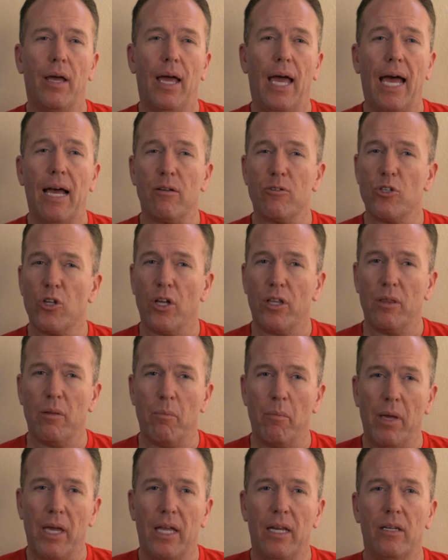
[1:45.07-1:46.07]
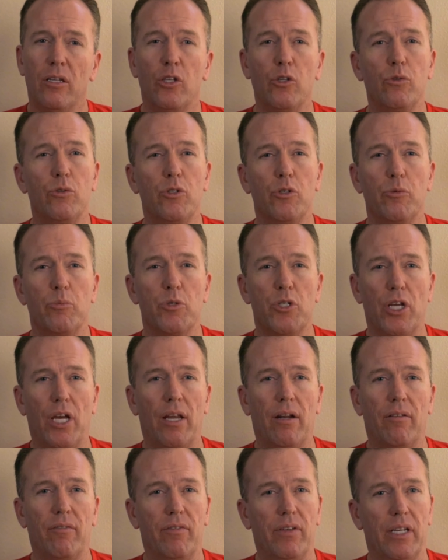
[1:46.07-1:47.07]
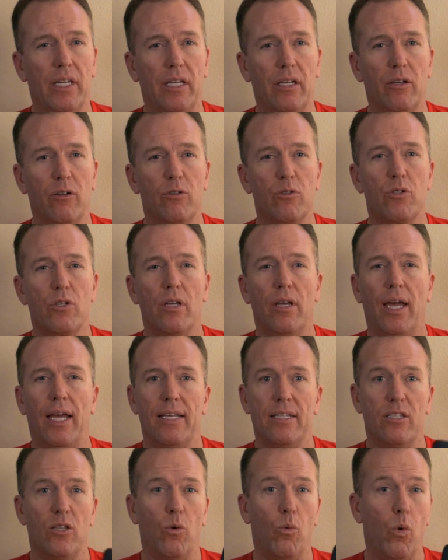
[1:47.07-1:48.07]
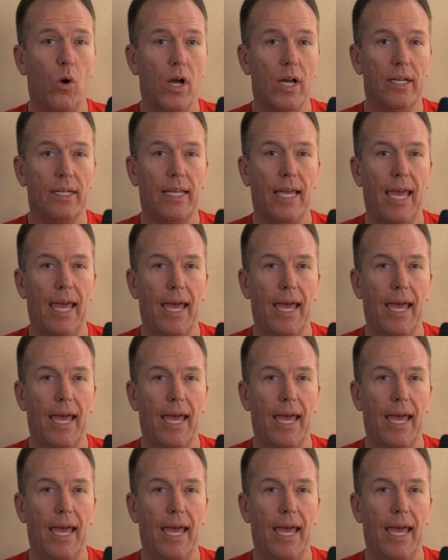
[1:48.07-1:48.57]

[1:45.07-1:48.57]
House on the Mend YouTube channel videos as the wand